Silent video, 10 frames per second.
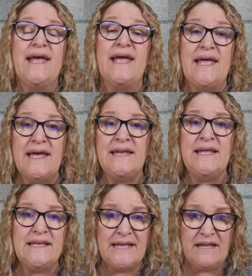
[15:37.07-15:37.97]

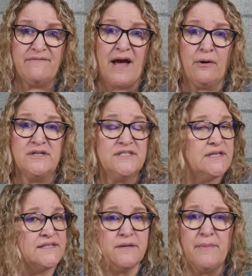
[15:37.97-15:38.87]
Any leave hours,
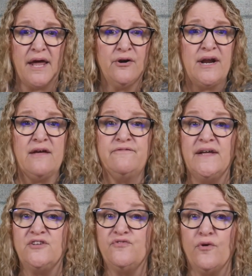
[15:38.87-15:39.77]
doesn't matter if
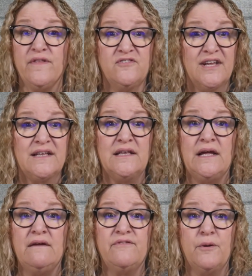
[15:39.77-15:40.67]
it's for the sick
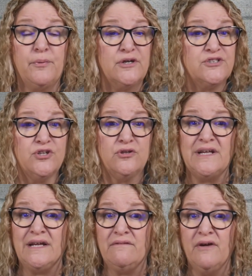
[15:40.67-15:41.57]
leave, the personal
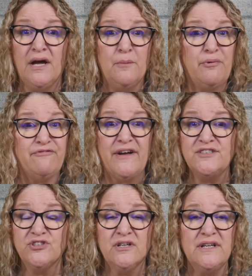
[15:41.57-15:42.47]
leave,
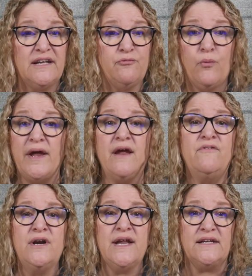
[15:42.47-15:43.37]
professional leave,
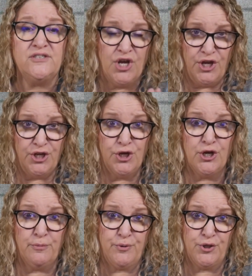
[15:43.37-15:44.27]
whatever it is, you're
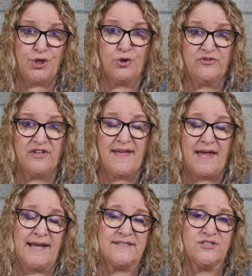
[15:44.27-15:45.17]
going to put those in
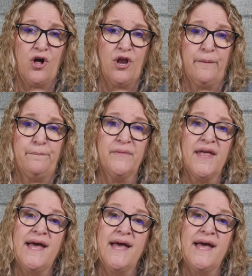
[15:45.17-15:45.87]
that next column.